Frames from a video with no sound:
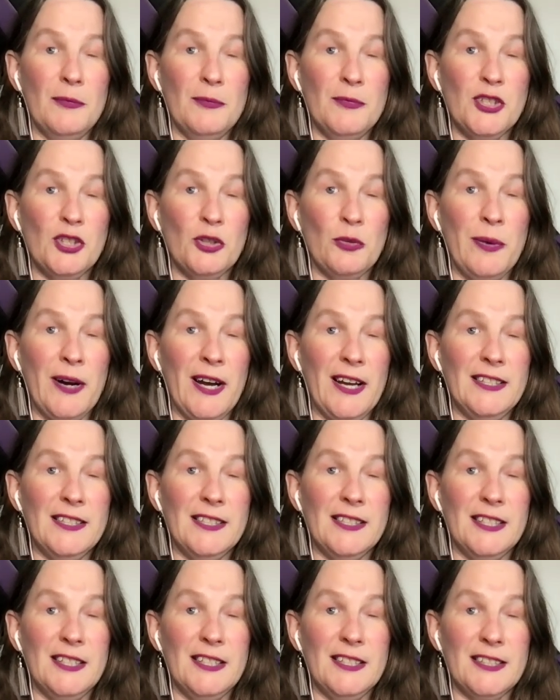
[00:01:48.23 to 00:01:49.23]
so
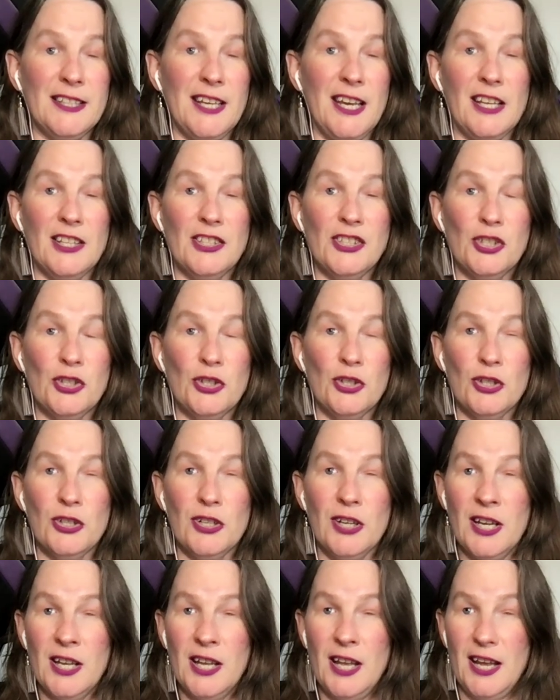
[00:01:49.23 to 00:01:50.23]
Pisces,
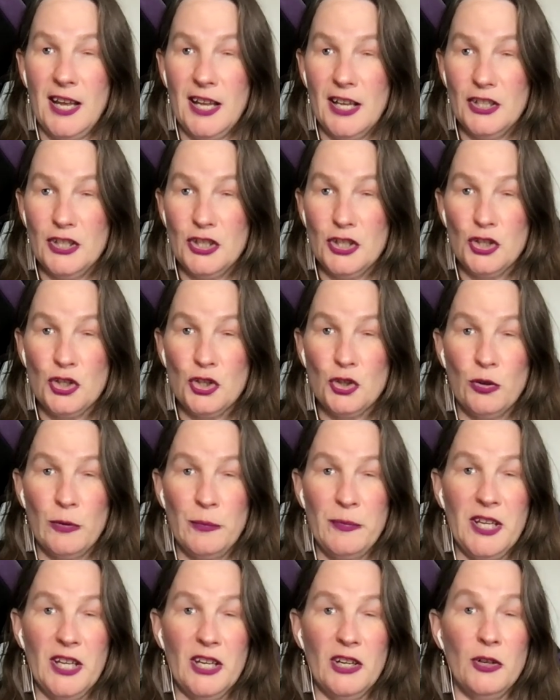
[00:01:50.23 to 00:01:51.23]
Cancer, and
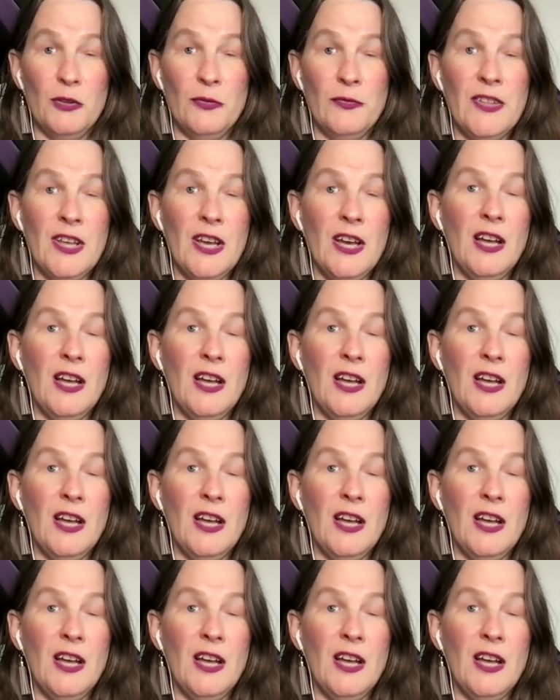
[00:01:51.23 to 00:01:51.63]
Scorpio,